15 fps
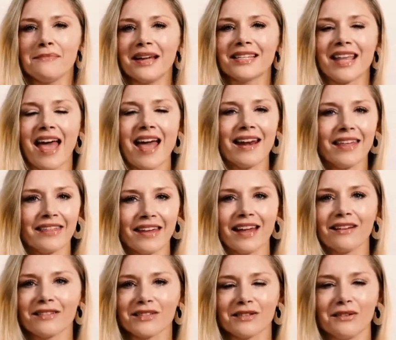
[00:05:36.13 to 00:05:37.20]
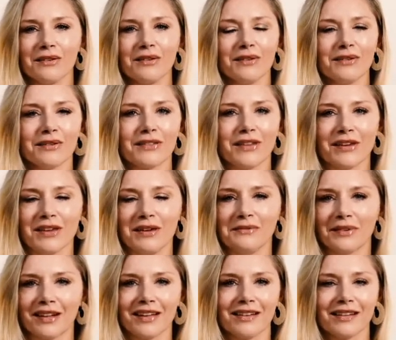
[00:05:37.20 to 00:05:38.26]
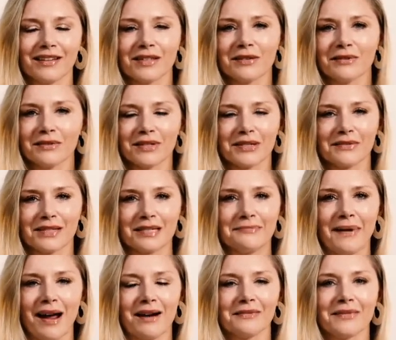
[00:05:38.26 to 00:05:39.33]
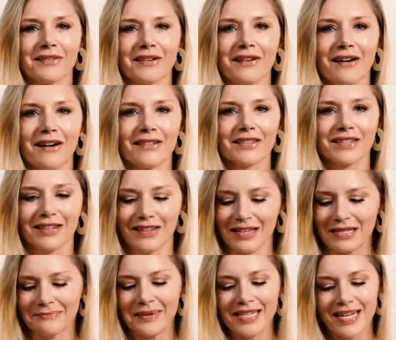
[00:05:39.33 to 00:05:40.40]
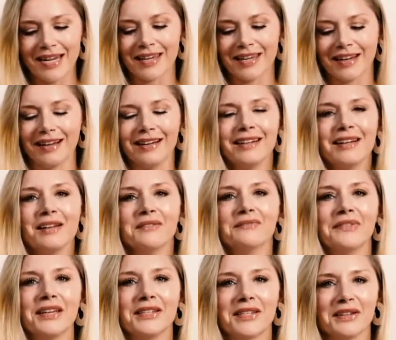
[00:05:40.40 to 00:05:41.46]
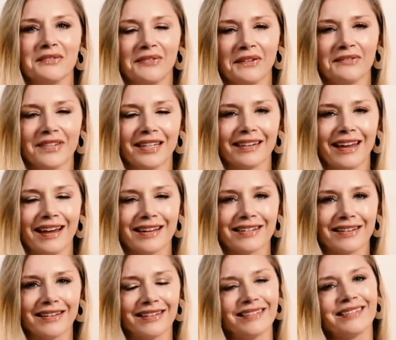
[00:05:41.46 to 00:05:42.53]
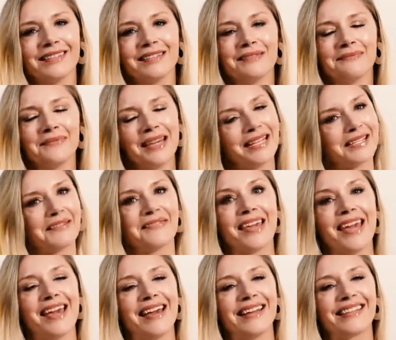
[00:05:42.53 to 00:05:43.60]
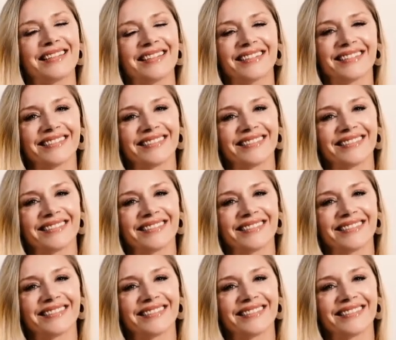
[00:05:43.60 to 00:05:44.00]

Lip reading: Is there anything else at all that you want to talk to us about with regards to this particular V250 LiDAR piece of kit?